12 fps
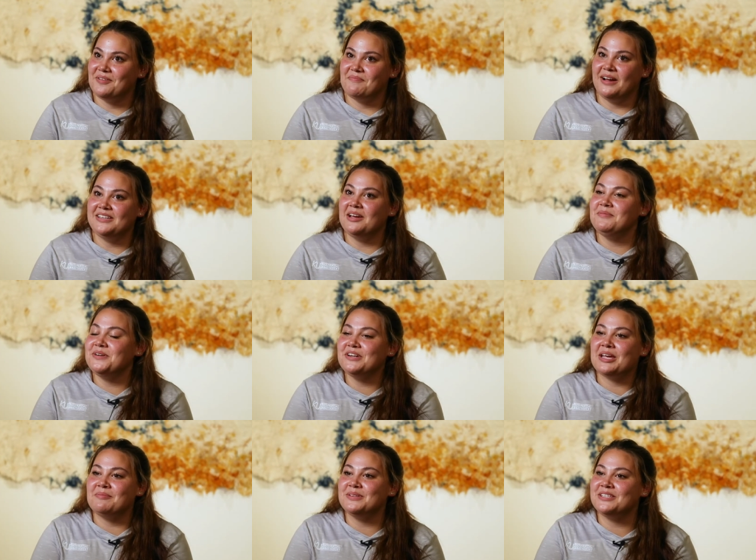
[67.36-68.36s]
My time here on
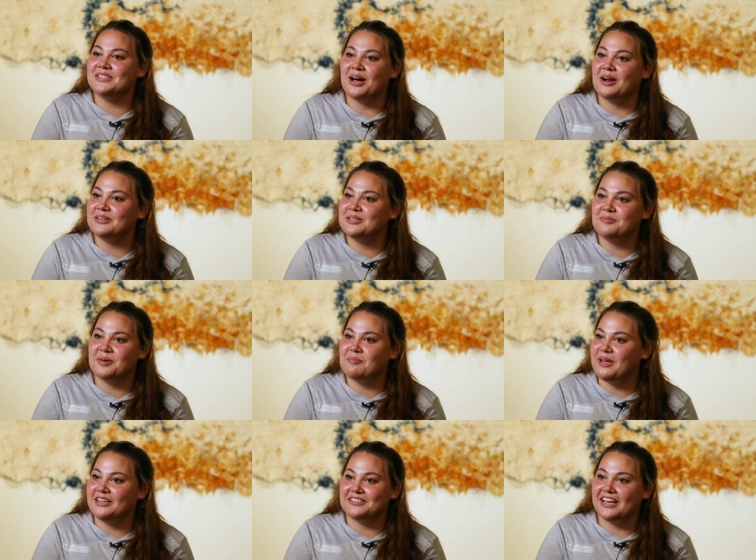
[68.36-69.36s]
campus has honestly been
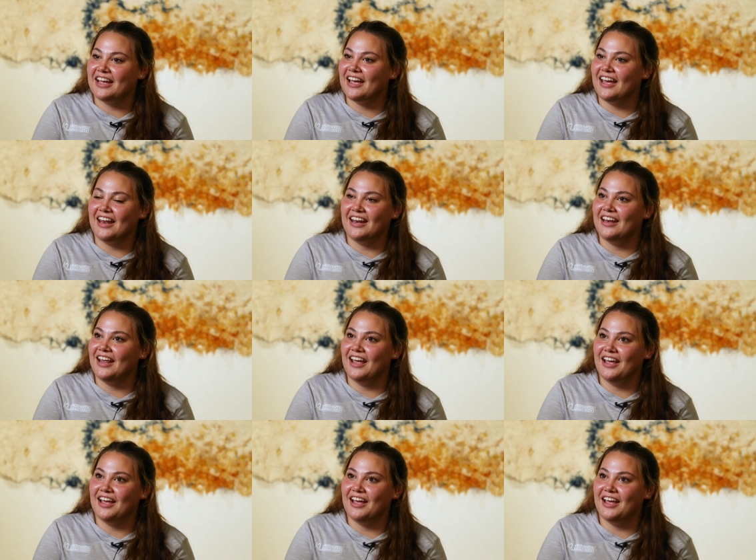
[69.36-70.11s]
amazing and